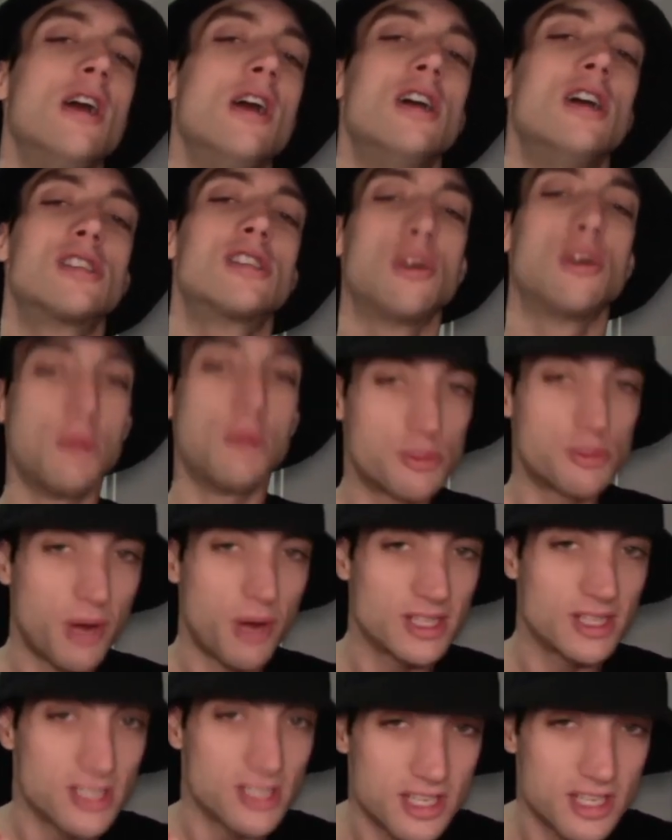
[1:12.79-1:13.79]
So much
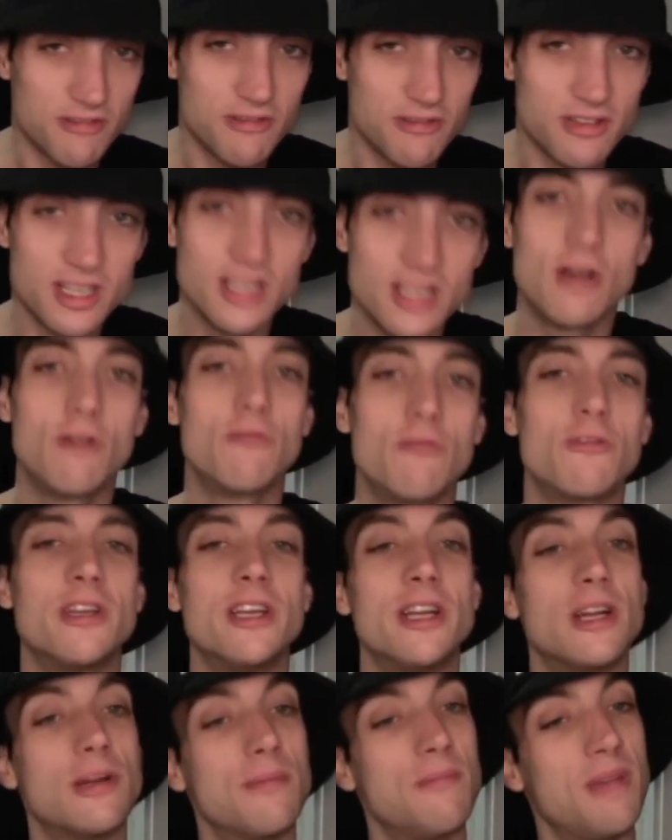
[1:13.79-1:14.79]
positivity over
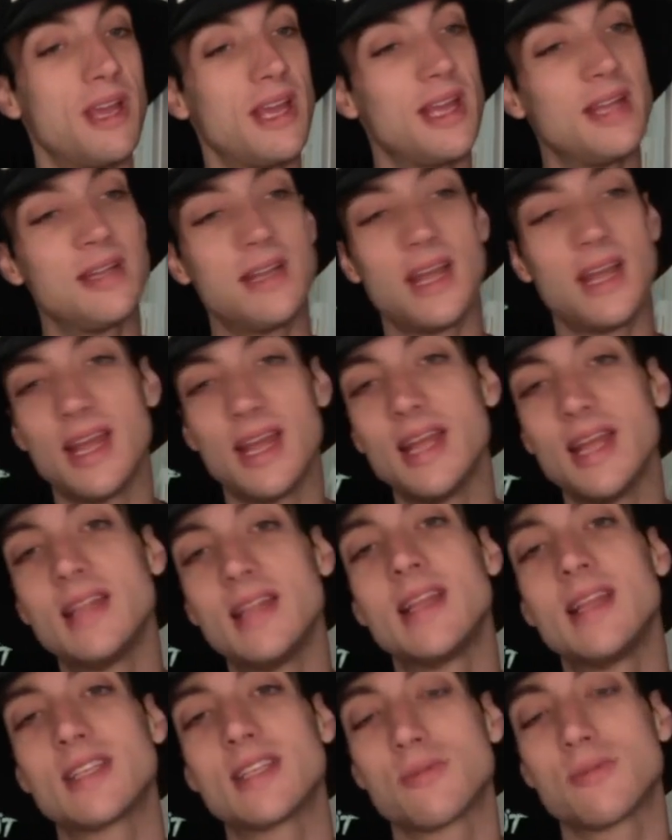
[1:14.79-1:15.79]
here, man,
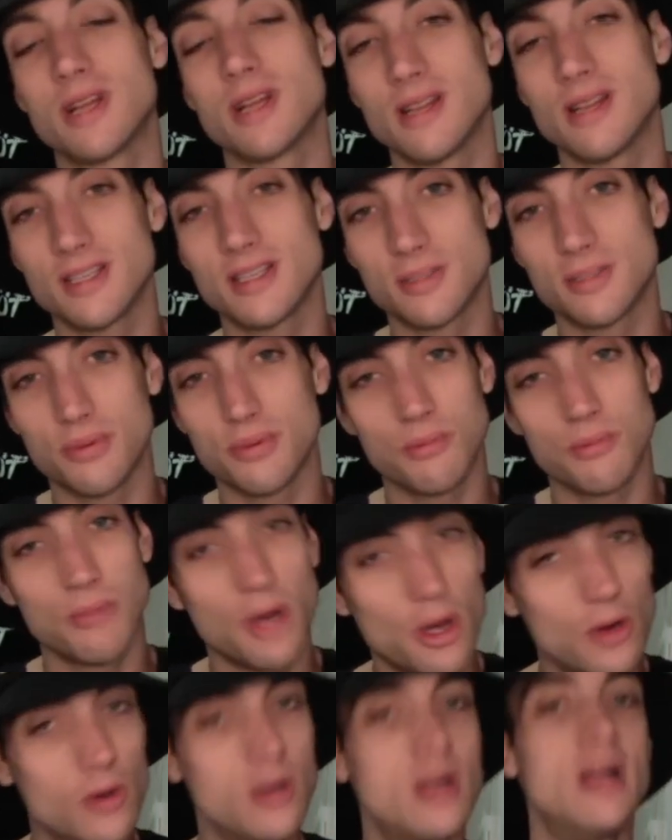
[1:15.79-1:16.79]
and that's what I like to
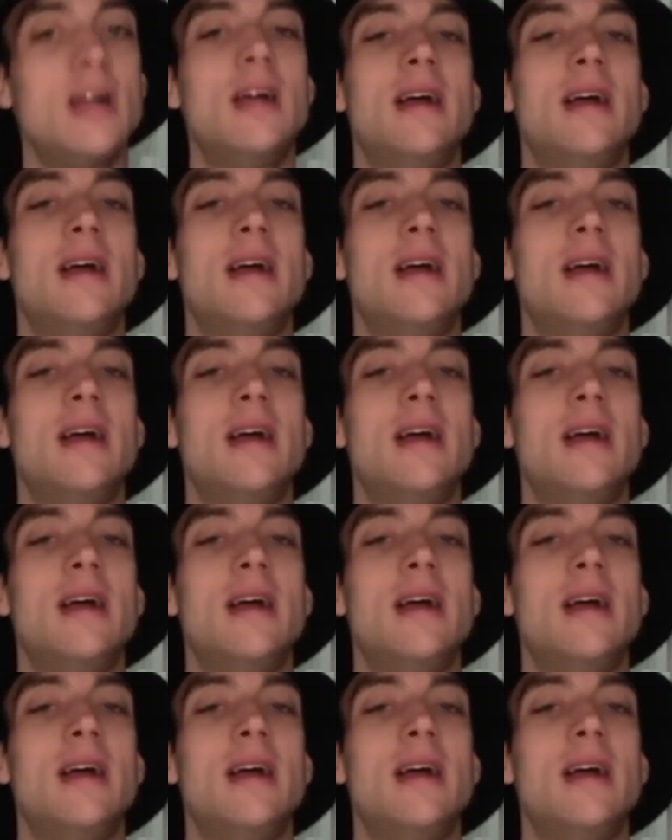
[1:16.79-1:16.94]
promote.